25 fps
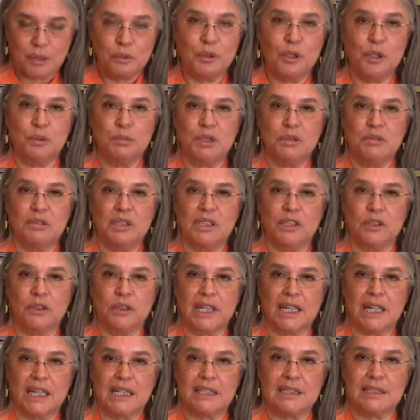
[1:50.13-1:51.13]
will be
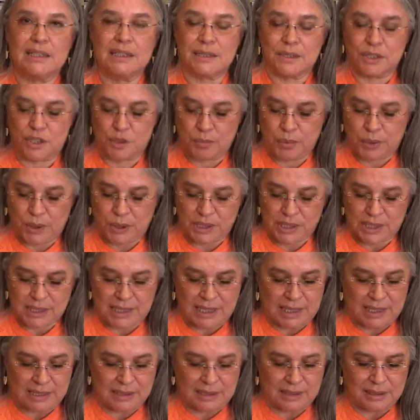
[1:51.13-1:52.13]
relocated to the sports
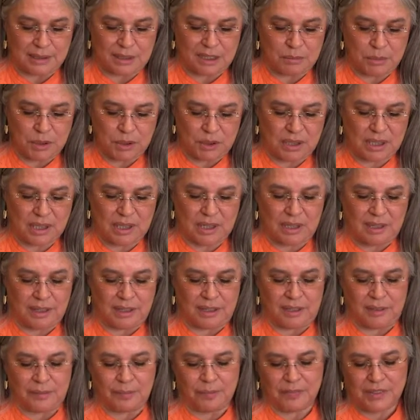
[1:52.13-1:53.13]
den in the Community
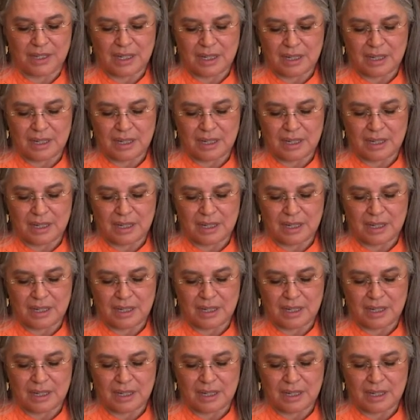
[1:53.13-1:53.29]
Hall.